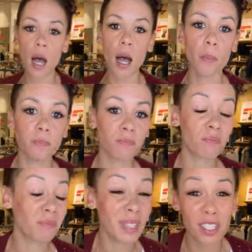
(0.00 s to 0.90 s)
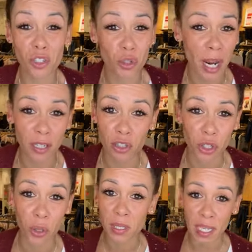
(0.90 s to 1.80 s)
Um, it's a tried and
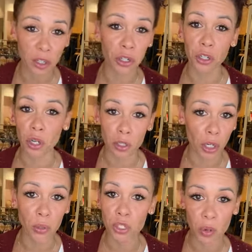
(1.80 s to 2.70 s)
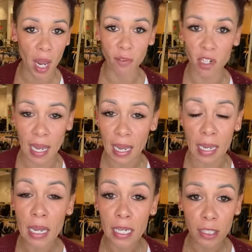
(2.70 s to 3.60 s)
true. It's like your good go-to everyday
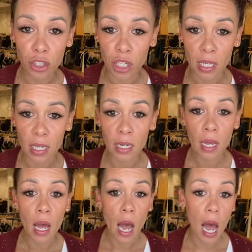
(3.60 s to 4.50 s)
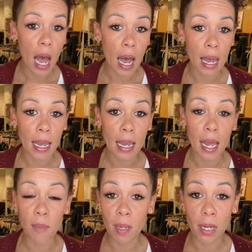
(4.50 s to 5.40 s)
jean. I
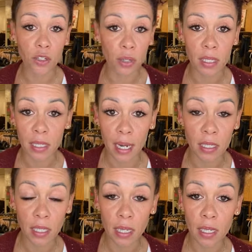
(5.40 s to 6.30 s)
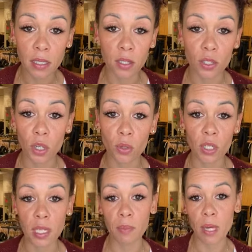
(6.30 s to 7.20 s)
am in my true to size in this, so
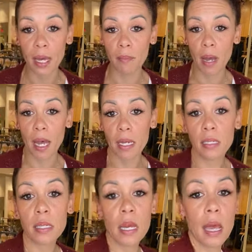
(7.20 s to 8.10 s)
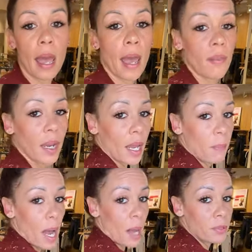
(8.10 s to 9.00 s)
just keep that in mind. And then I
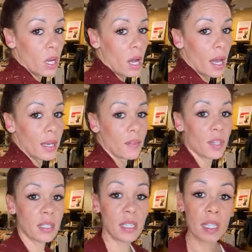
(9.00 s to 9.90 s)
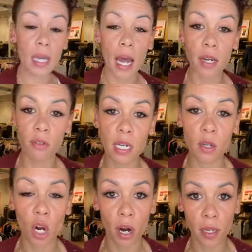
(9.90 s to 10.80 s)
popped on, this is the Irene
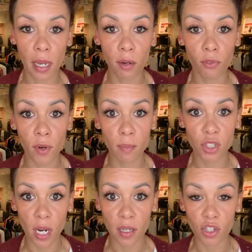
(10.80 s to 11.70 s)
cardigan from John &